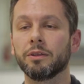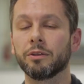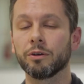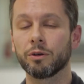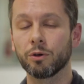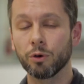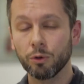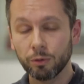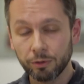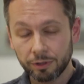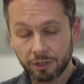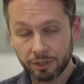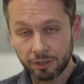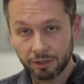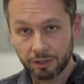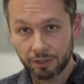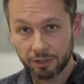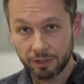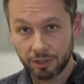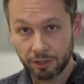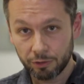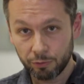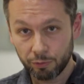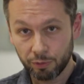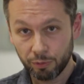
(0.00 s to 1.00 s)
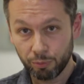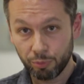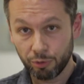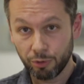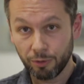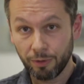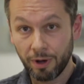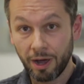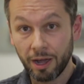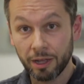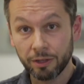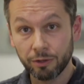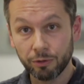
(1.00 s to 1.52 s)
The content that we
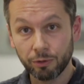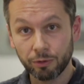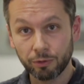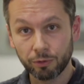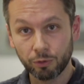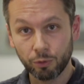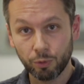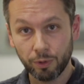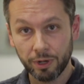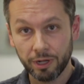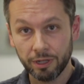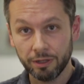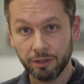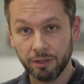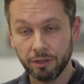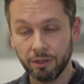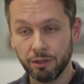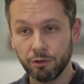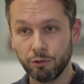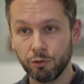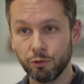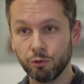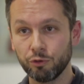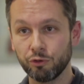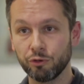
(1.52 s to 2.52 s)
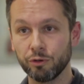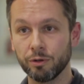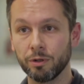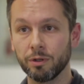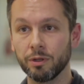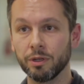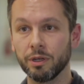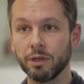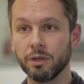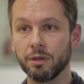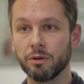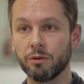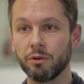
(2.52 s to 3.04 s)
provide on QED is
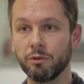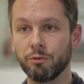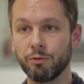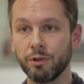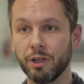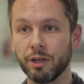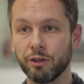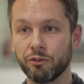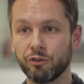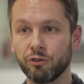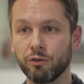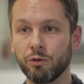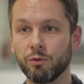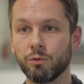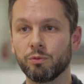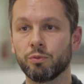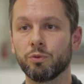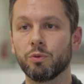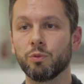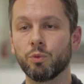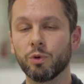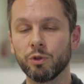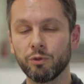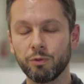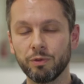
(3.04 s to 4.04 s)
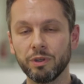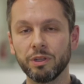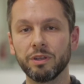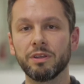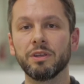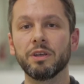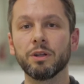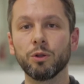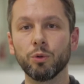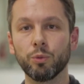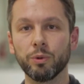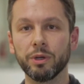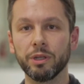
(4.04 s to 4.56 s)
usually a reflection of what we
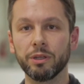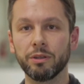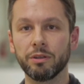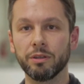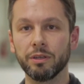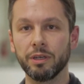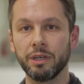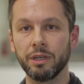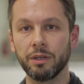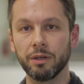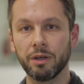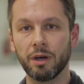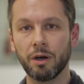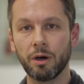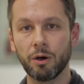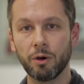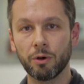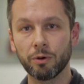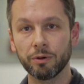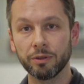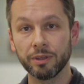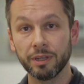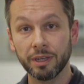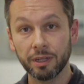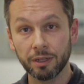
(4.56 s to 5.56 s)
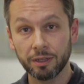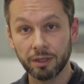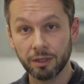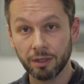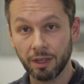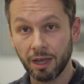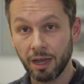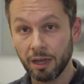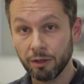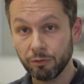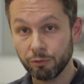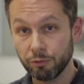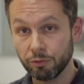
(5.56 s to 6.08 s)
deal with in our daily
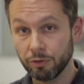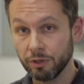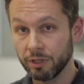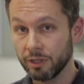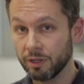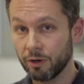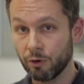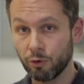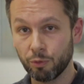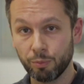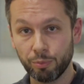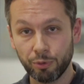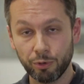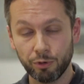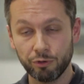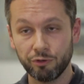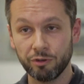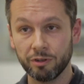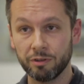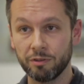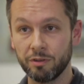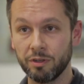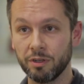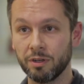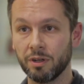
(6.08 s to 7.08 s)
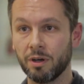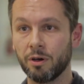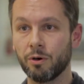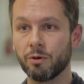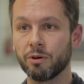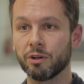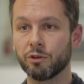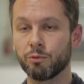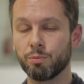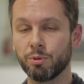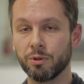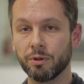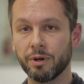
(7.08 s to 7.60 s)
life, in our projects, in
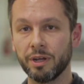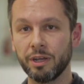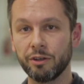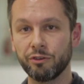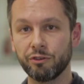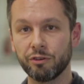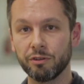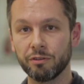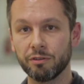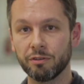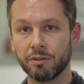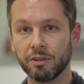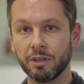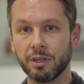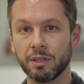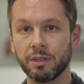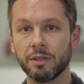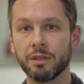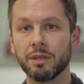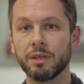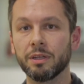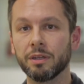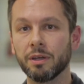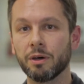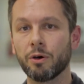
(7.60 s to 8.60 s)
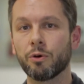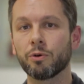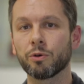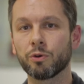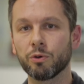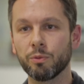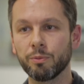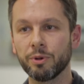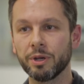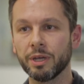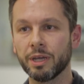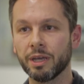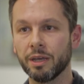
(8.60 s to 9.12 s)
our explorations, and in our
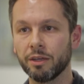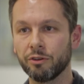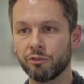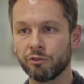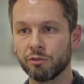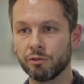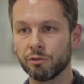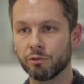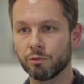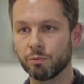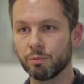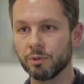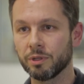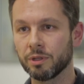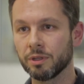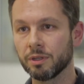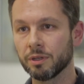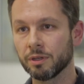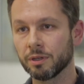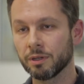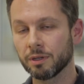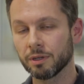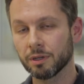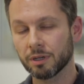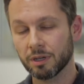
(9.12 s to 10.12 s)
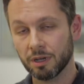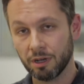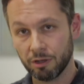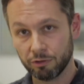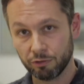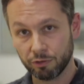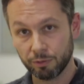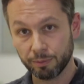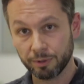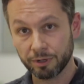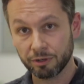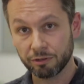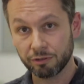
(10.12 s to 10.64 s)
communications with the
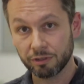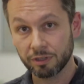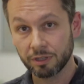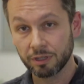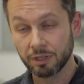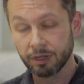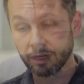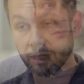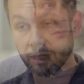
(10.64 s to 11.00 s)
customers.